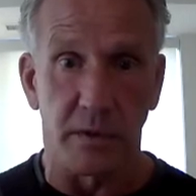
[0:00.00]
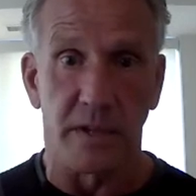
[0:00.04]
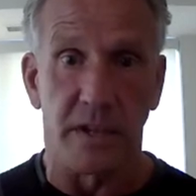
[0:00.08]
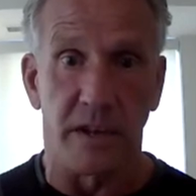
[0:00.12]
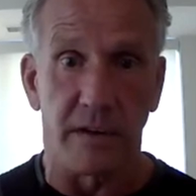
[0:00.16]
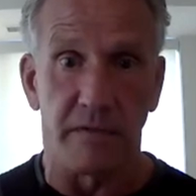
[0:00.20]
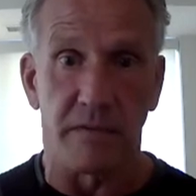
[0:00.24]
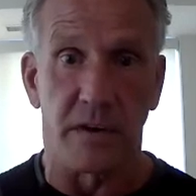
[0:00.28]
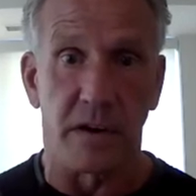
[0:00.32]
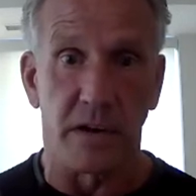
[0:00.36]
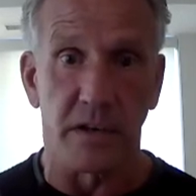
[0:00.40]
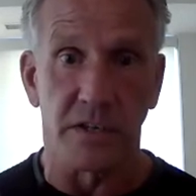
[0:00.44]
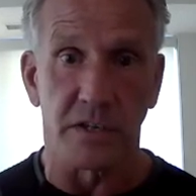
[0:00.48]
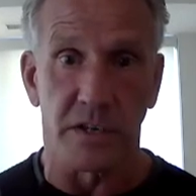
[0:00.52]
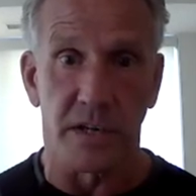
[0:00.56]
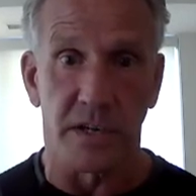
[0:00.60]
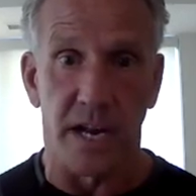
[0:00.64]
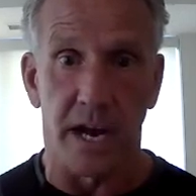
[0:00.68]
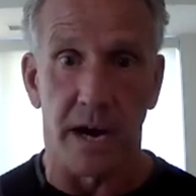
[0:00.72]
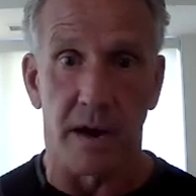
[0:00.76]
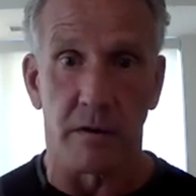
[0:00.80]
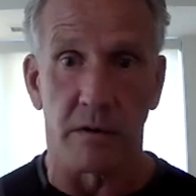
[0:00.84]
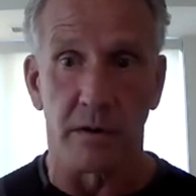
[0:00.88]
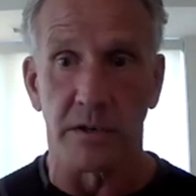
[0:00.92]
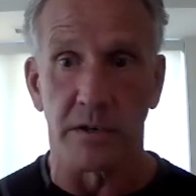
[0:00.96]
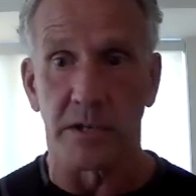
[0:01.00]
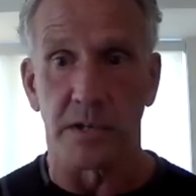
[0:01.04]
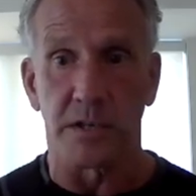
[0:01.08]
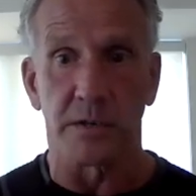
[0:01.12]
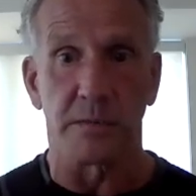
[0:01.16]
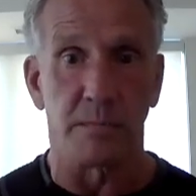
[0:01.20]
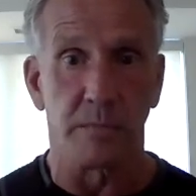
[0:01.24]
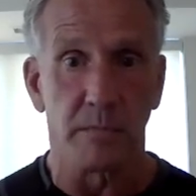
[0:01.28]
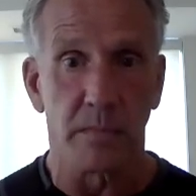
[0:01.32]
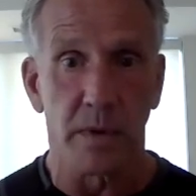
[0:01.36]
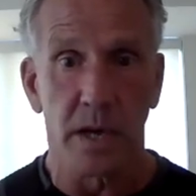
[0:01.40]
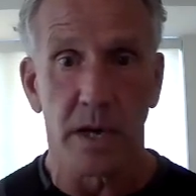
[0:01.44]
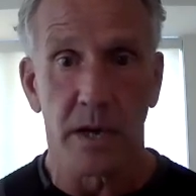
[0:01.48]
that function now and just,
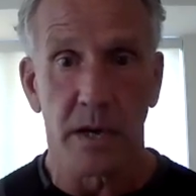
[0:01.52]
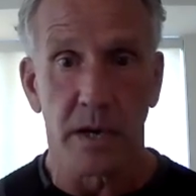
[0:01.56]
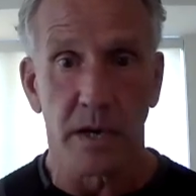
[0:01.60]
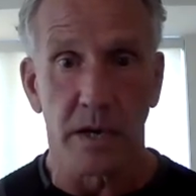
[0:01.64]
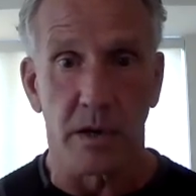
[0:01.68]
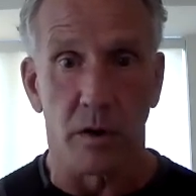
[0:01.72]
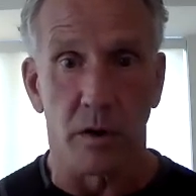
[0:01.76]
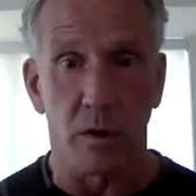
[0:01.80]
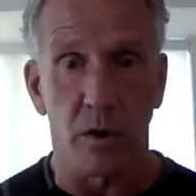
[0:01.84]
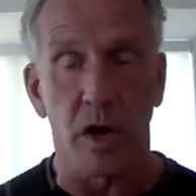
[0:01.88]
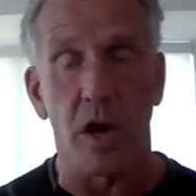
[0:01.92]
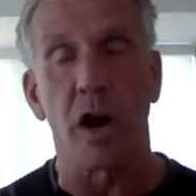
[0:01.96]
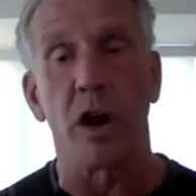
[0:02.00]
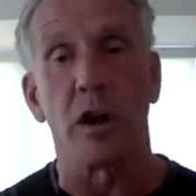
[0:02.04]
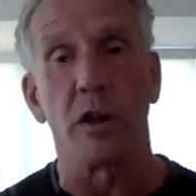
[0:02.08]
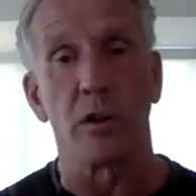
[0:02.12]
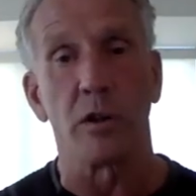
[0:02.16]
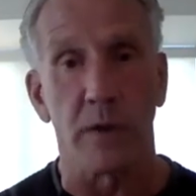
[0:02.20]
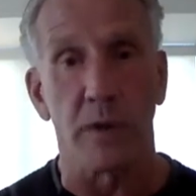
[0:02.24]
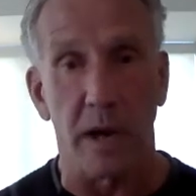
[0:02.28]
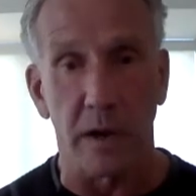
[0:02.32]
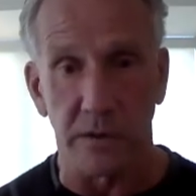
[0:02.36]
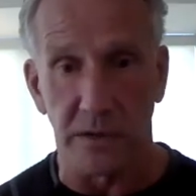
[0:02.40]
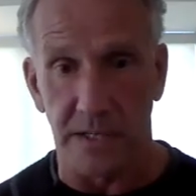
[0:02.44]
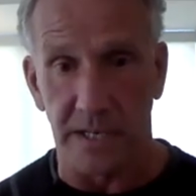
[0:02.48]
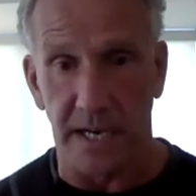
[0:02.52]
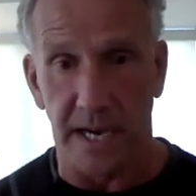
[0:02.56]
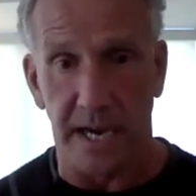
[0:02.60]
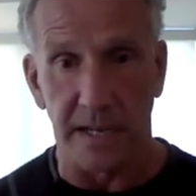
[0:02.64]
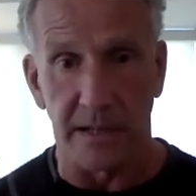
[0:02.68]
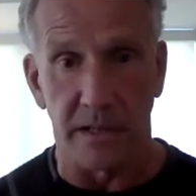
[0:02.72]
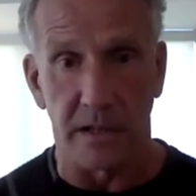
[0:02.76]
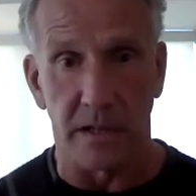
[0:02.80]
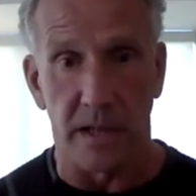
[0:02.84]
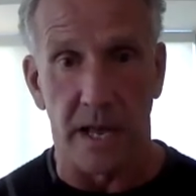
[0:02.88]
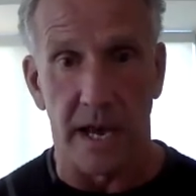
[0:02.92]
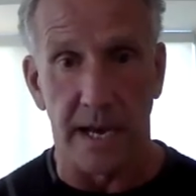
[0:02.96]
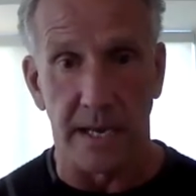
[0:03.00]
color outside the
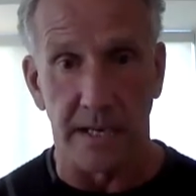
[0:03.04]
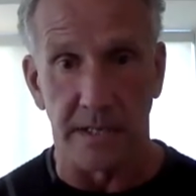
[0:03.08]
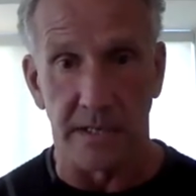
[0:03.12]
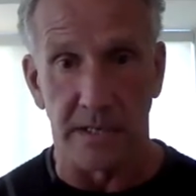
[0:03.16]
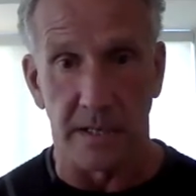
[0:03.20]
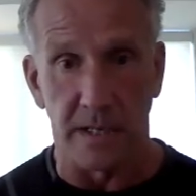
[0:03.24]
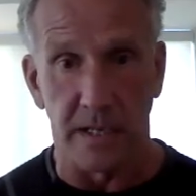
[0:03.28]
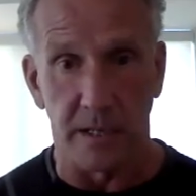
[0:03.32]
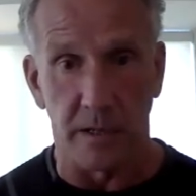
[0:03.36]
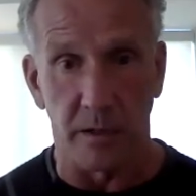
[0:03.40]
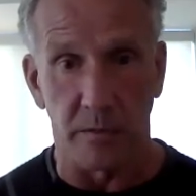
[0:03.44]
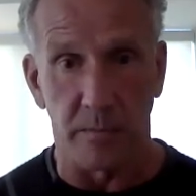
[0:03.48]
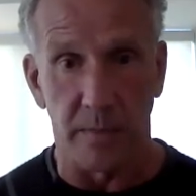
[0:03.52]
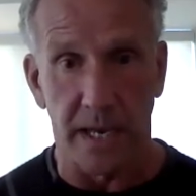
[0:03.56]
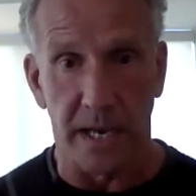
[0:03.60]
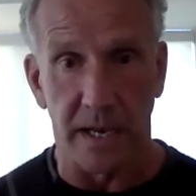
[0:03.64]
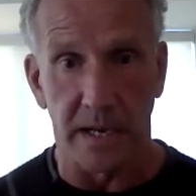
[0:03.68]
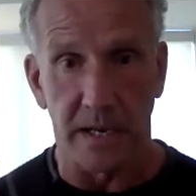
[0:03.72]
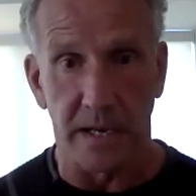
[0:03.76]
lines a little bit.